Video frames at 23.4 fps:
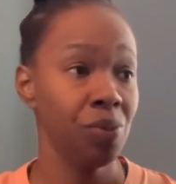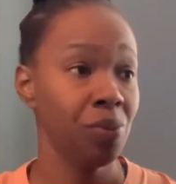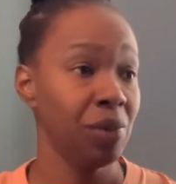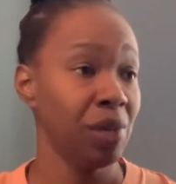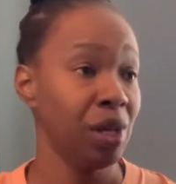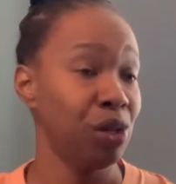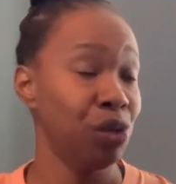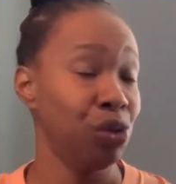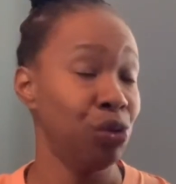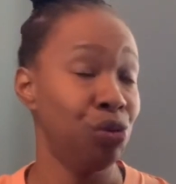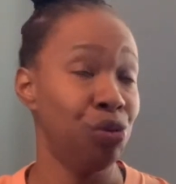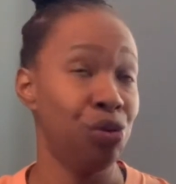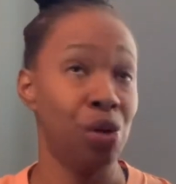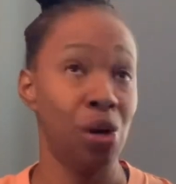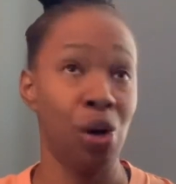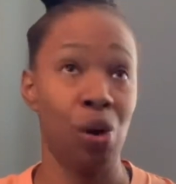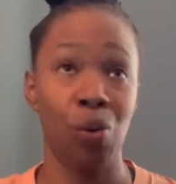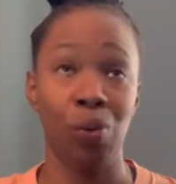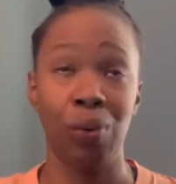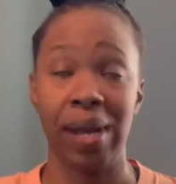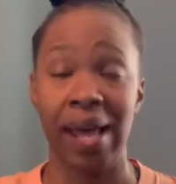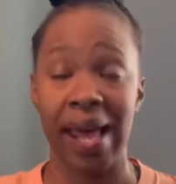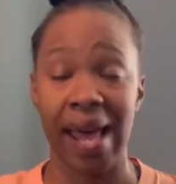You
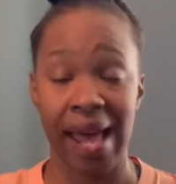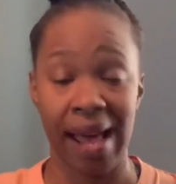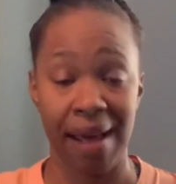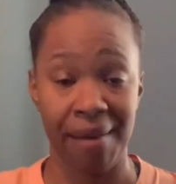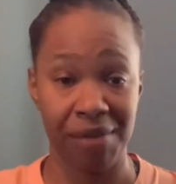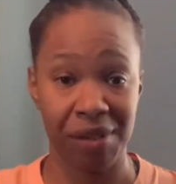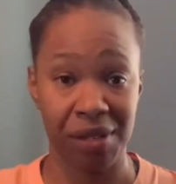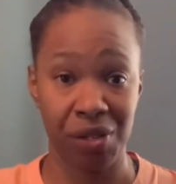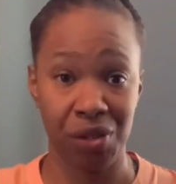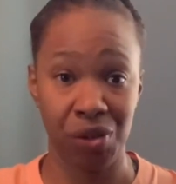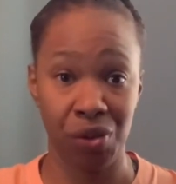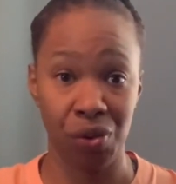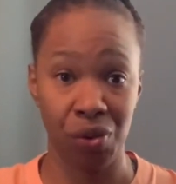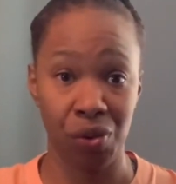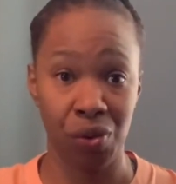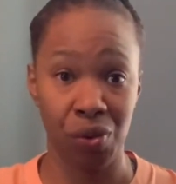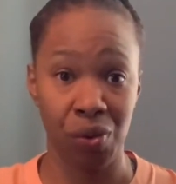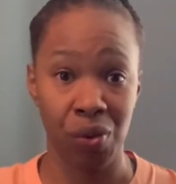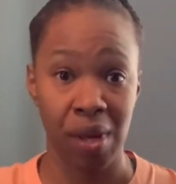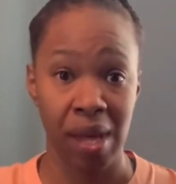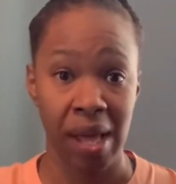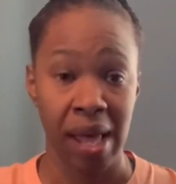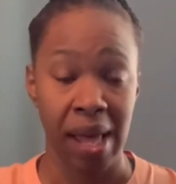don't have
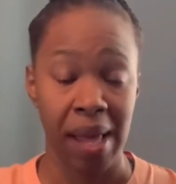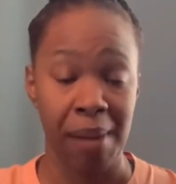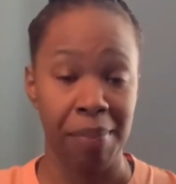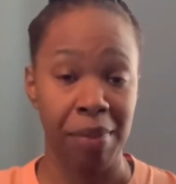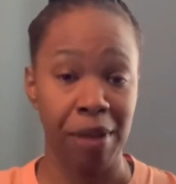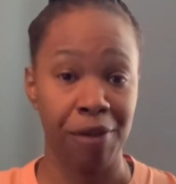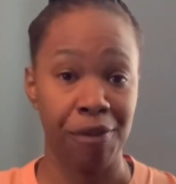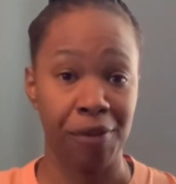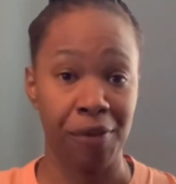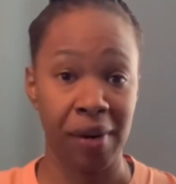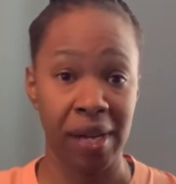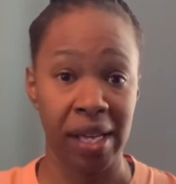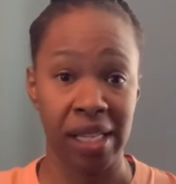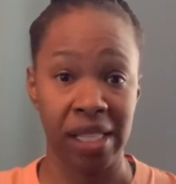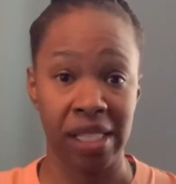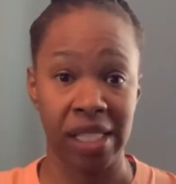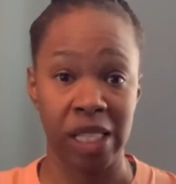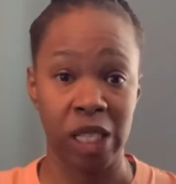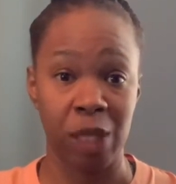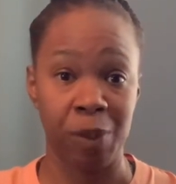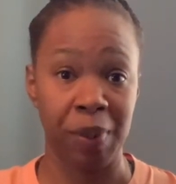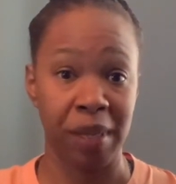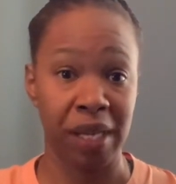to be friends
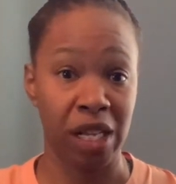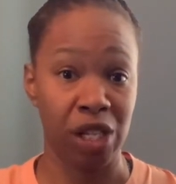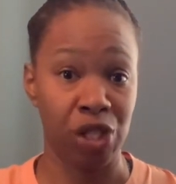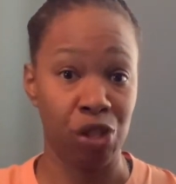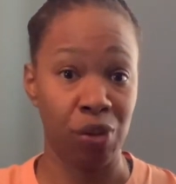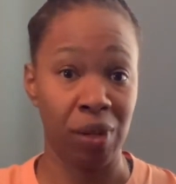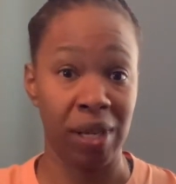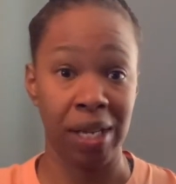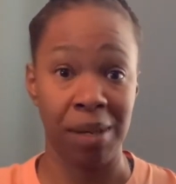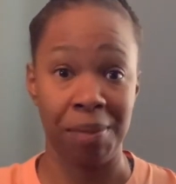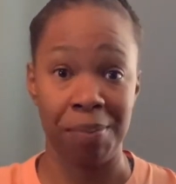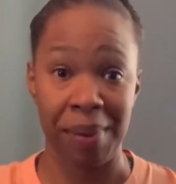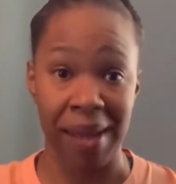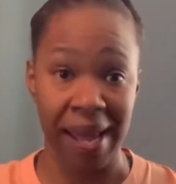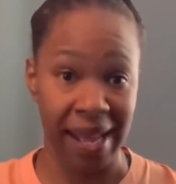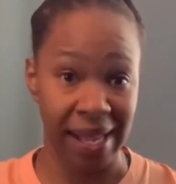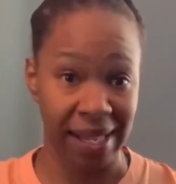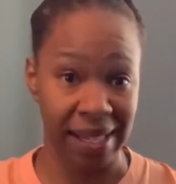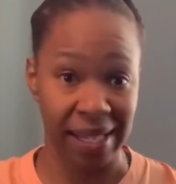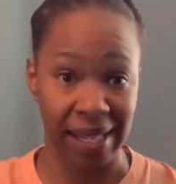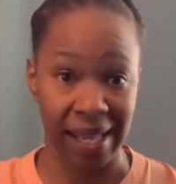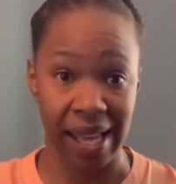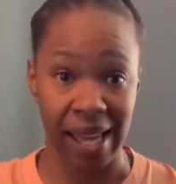just because you're getting
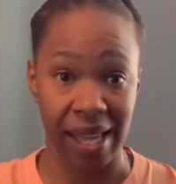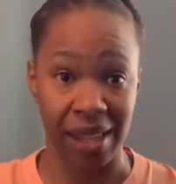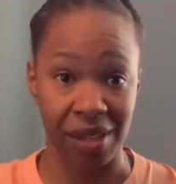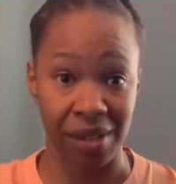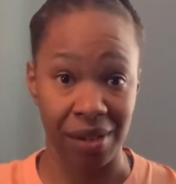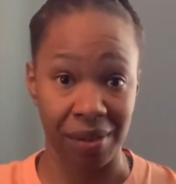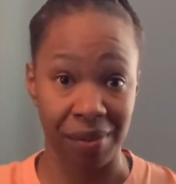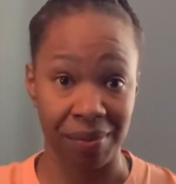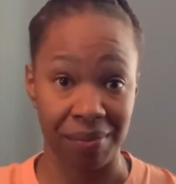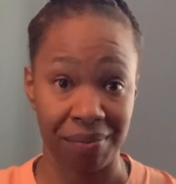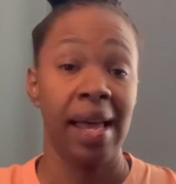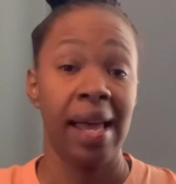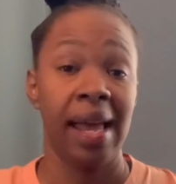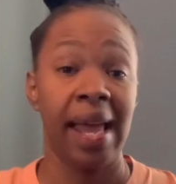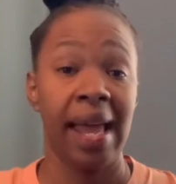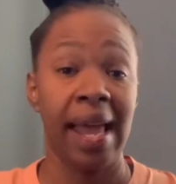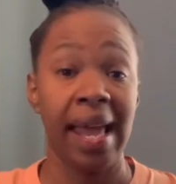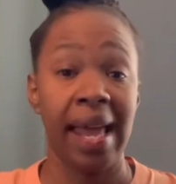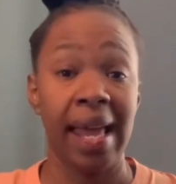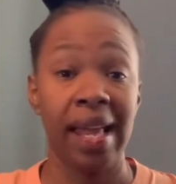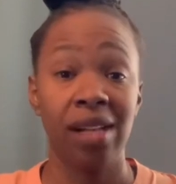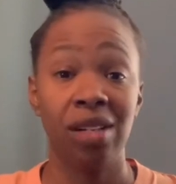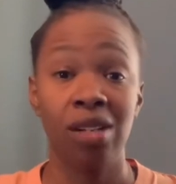paid together.
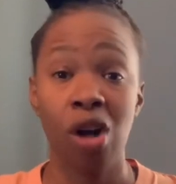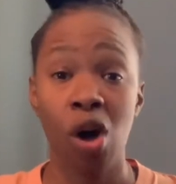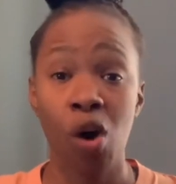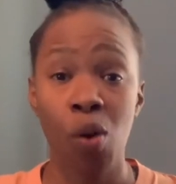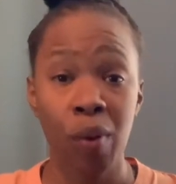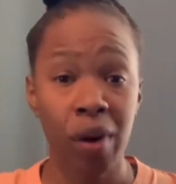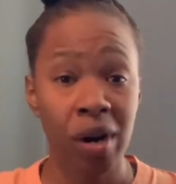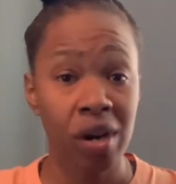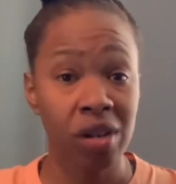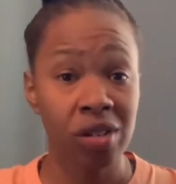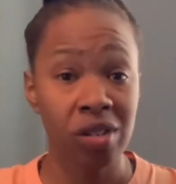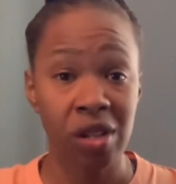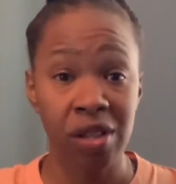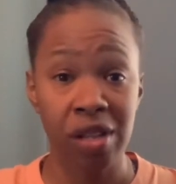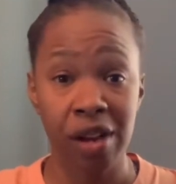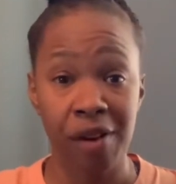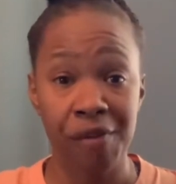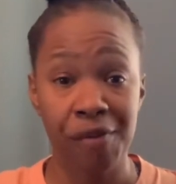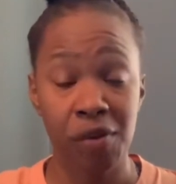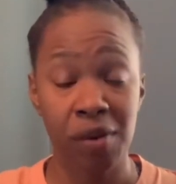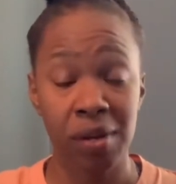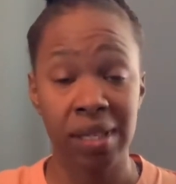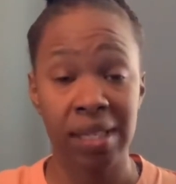And coworkers are there
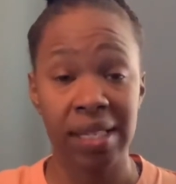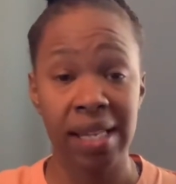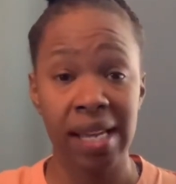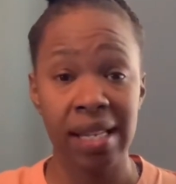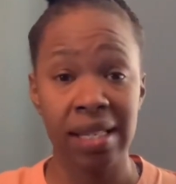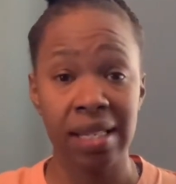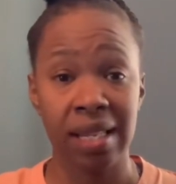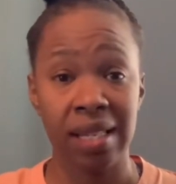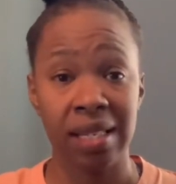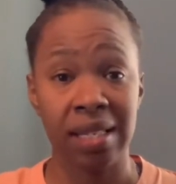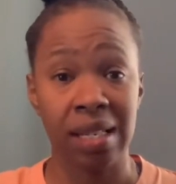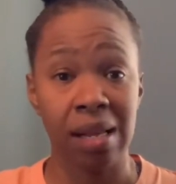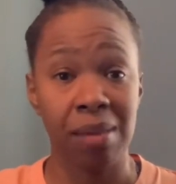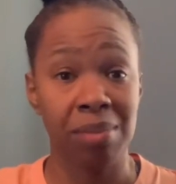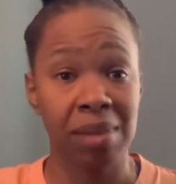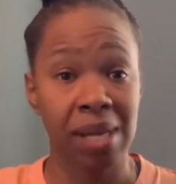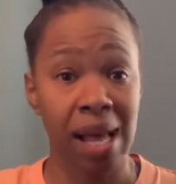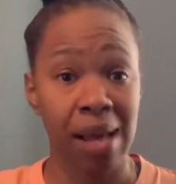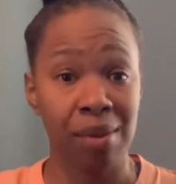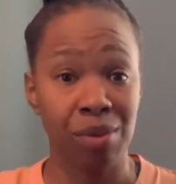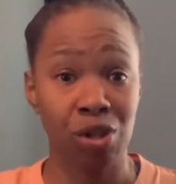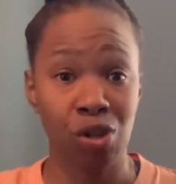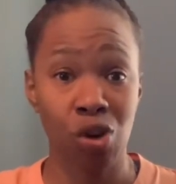for a season.
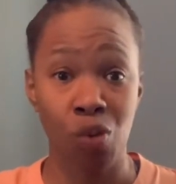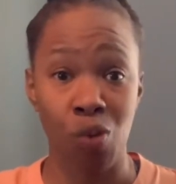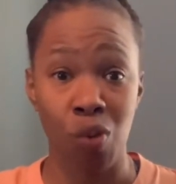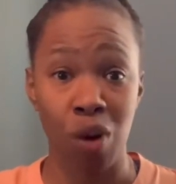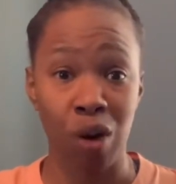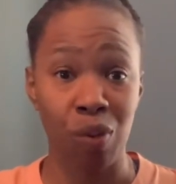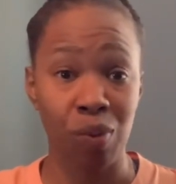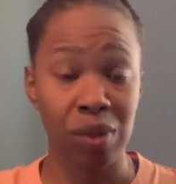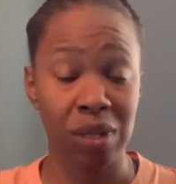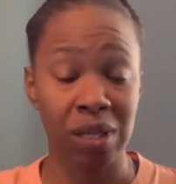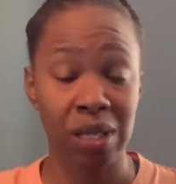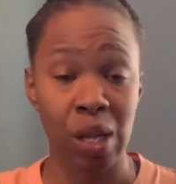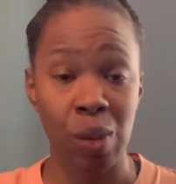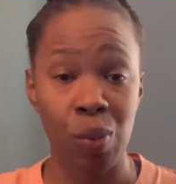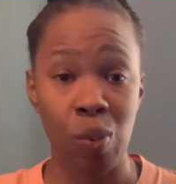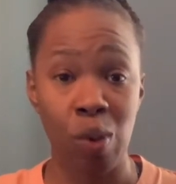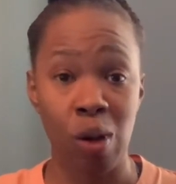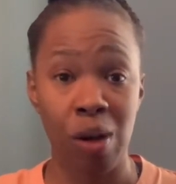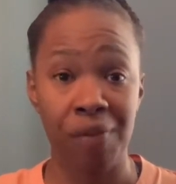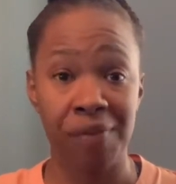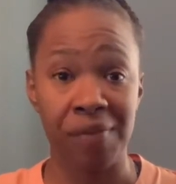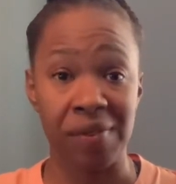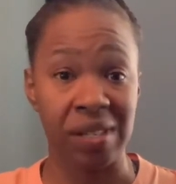Sometimes you'll work with
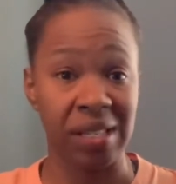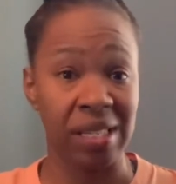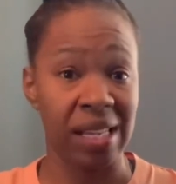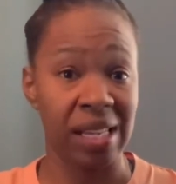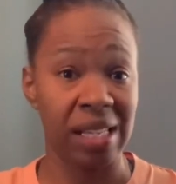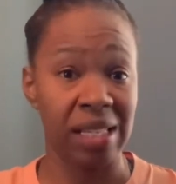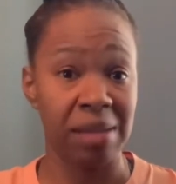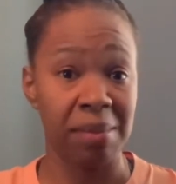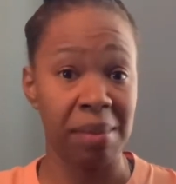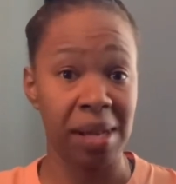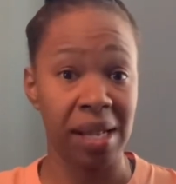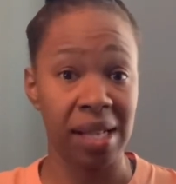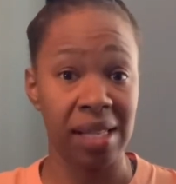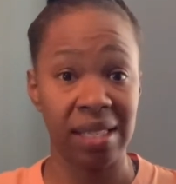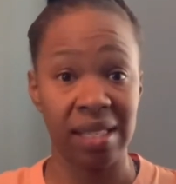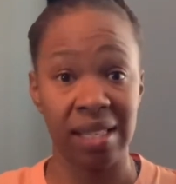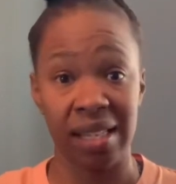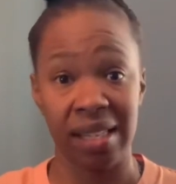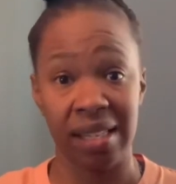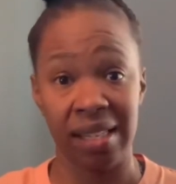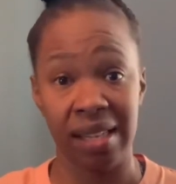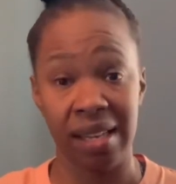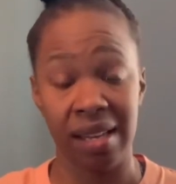someone for 6 months, a
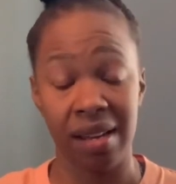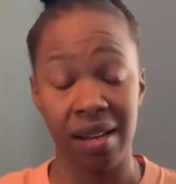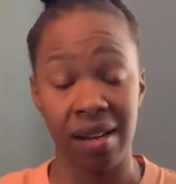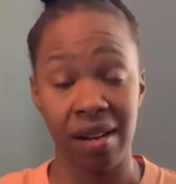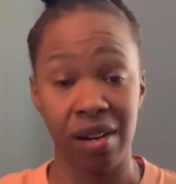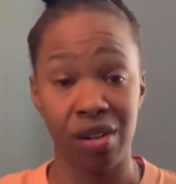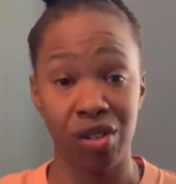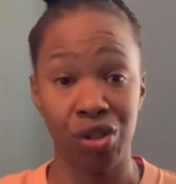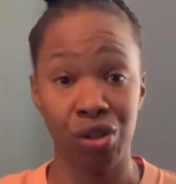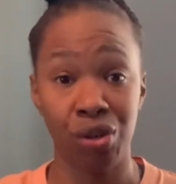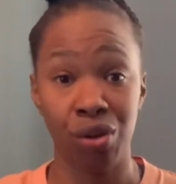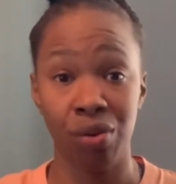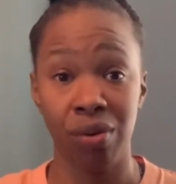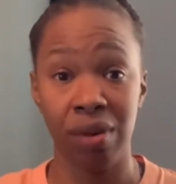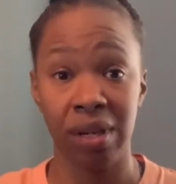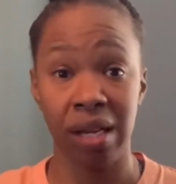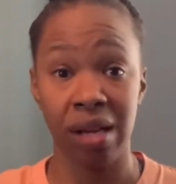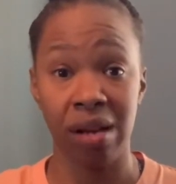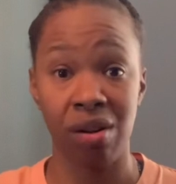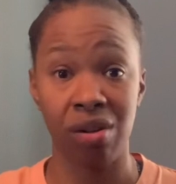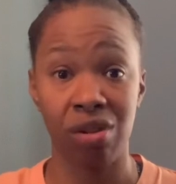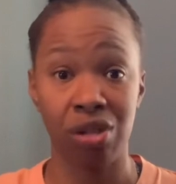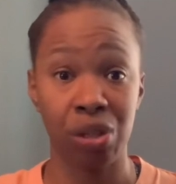year, 2
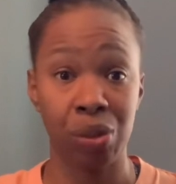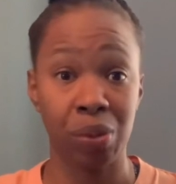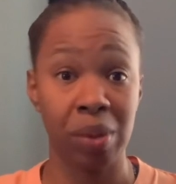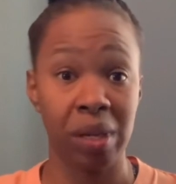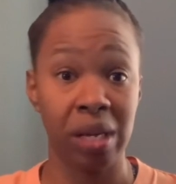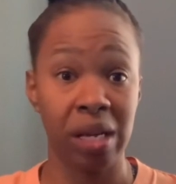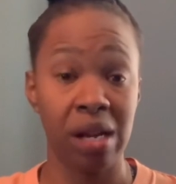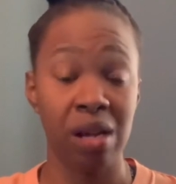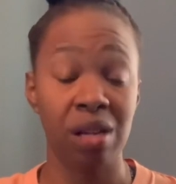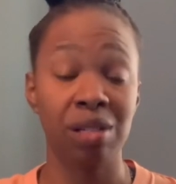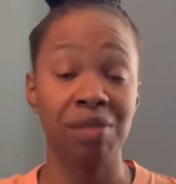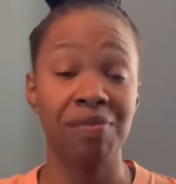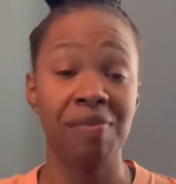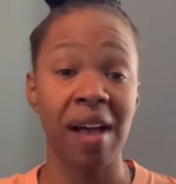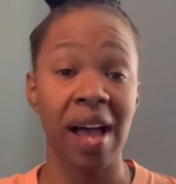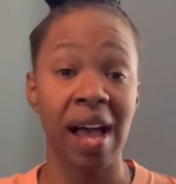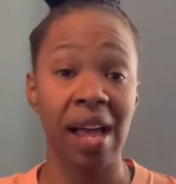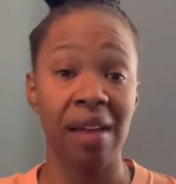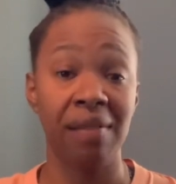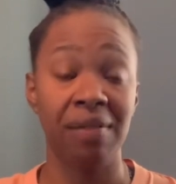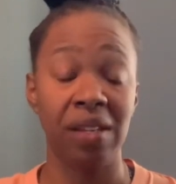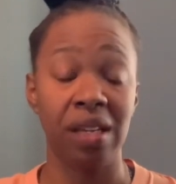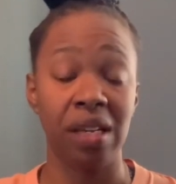years, 3 years,
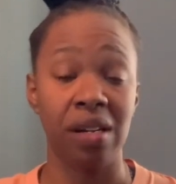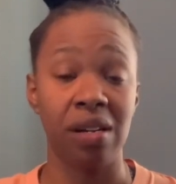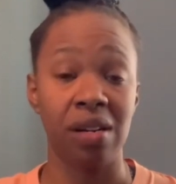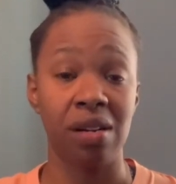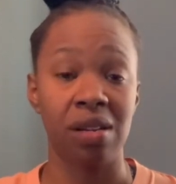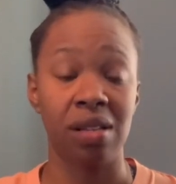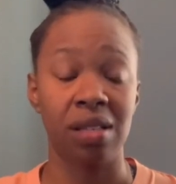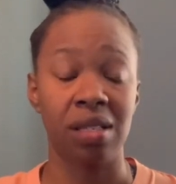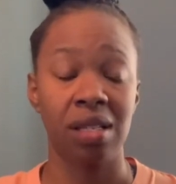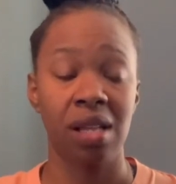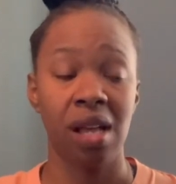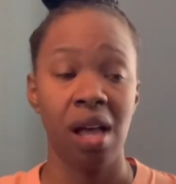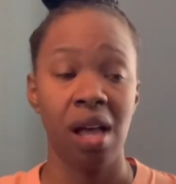5 years.